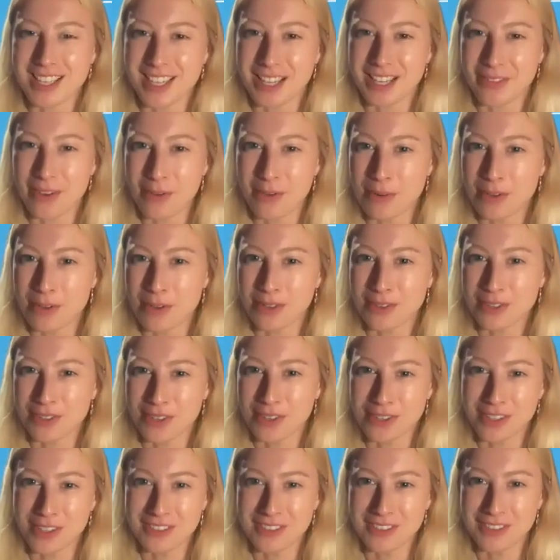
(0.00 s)
think, if I'm not
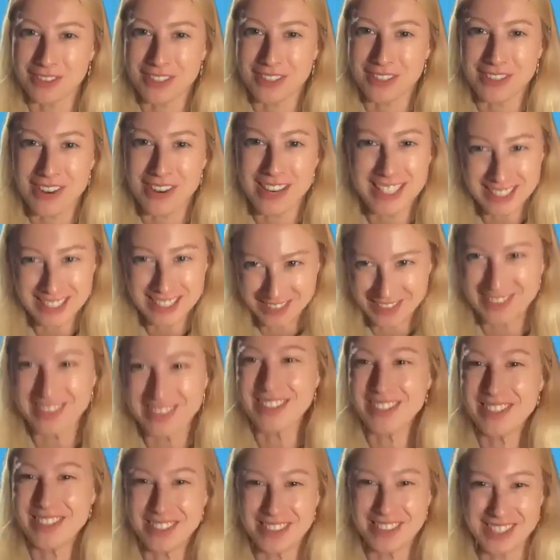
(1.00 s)
correct.
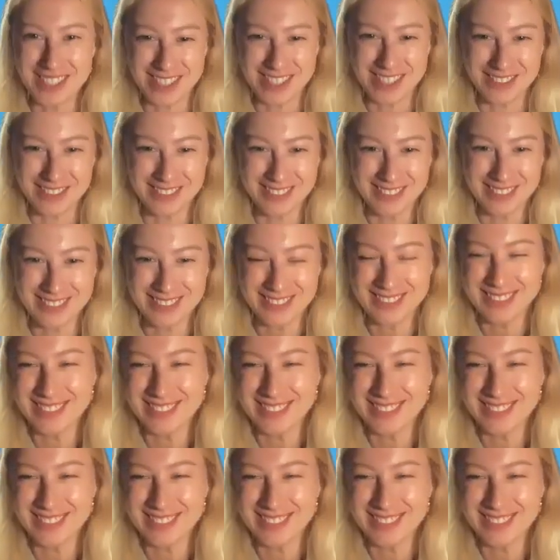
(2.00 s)
Awesome.